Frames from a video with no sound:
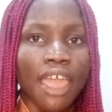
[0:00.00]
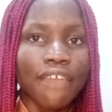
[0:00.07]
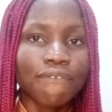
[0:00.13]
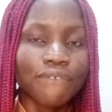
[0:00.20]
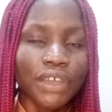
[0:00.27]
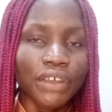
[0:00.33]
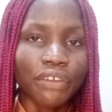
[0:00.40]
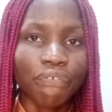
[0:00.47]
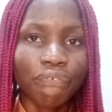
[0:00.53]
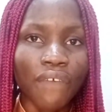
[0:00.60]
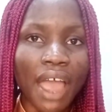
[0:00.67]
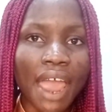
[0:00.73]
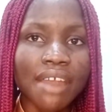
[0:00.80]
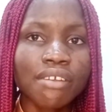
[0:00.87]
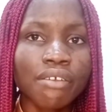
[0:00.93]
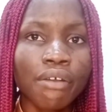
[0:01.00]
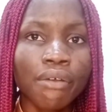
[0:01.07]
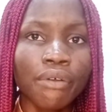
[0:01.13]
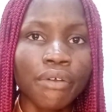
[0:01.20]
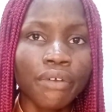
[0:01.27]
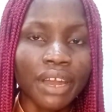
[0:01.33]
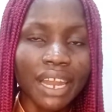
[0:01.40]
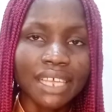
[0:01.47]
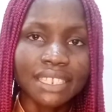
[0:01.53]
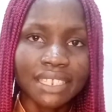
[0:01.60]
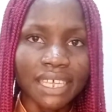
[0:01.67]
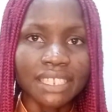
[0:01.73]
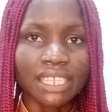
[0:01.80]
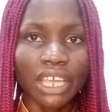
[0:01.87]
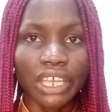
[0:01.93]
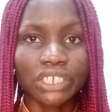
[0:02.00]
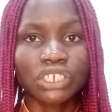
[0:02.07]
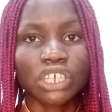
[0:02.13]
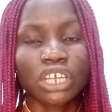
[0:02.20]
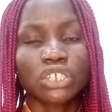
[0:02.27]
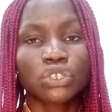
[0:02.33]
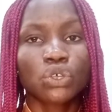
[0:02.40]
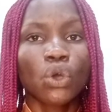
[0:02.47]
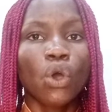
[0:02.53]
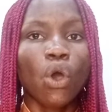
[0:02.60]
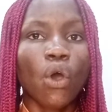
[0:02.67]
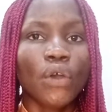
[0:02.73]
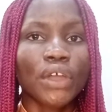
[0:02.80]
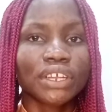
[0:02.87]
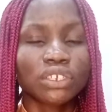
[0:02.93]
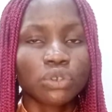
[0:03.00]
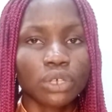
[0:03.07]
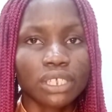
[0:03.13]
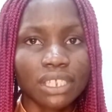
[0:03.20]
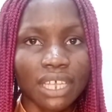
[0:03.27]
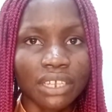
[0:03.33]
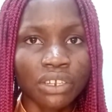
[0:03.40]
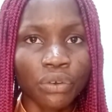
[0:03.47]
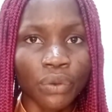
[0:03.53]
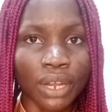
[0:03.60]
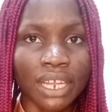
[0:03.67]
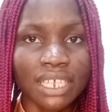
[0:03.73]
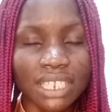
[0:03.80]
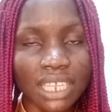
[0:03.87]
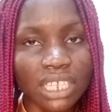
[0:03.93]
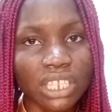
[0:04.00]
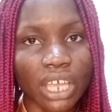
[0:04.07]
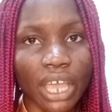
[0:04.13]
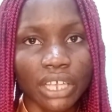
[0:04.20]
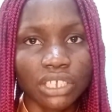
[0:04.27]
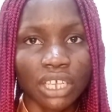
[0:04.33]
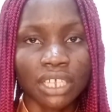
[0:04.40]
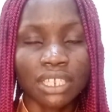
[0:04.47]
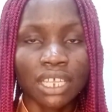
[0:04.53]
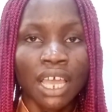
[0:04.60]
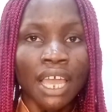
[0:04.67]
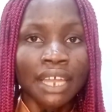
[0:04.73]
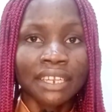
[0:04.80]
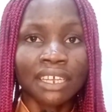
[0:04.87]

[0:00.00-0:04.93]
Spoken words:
a verified real estate agent or a trusted real estate agent.